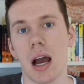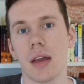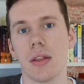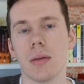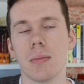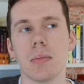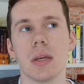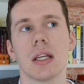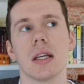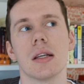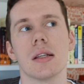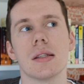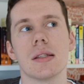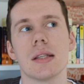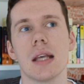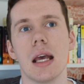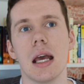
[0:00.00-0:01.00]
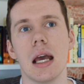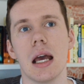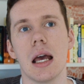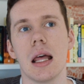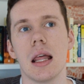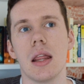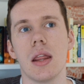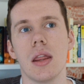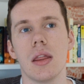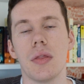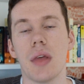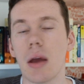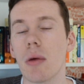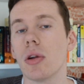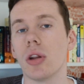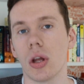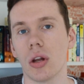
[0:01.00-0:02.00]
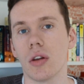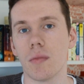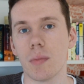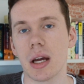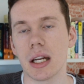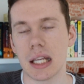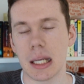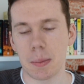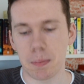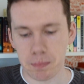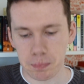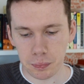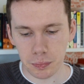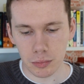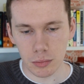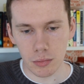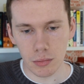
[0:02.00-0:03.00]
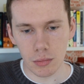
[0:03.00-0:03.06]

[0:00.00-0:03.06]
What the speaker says: and buy them because they're a lot of money.